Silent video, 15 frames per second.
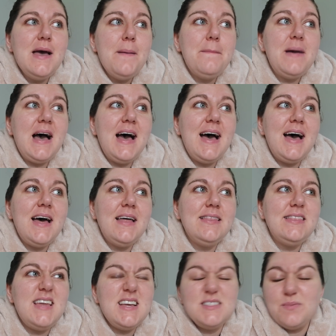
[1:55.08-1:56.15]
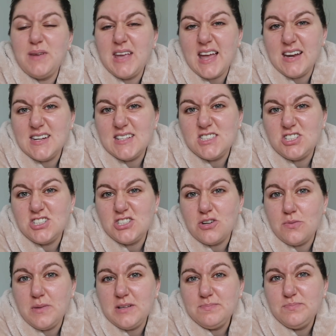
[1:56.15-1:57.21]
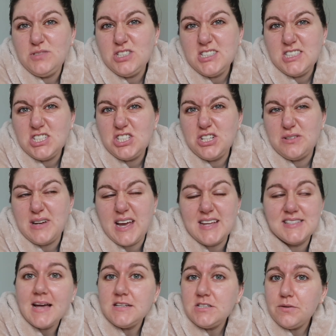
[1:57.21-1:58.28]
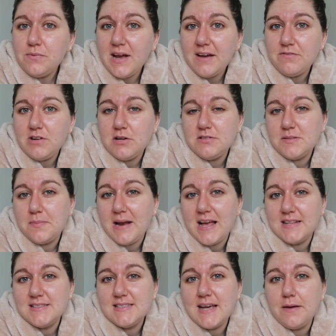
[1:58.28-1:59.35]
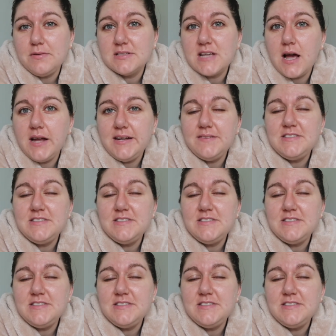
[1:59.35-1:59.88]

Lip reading: but this weekend is just normal, just the 2 days. I don't have loads of plans. I was kind of